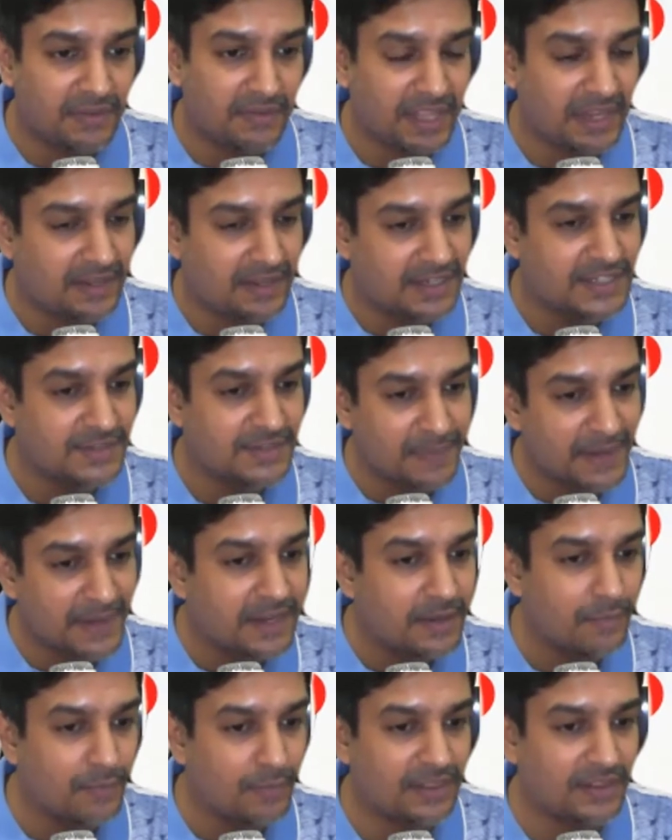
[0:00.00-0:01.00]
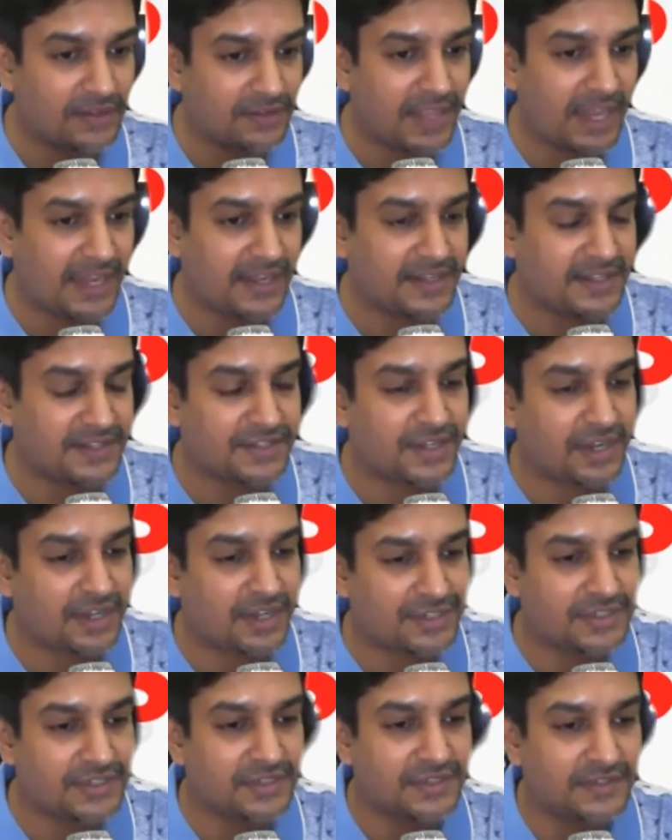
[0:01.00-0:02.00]
Let's begin with that
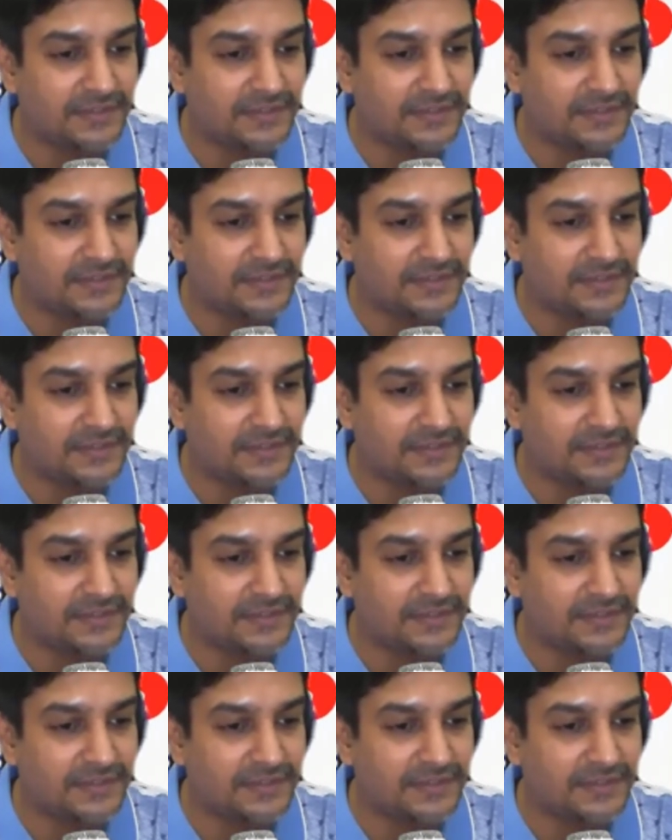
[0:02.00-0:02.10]
discussion.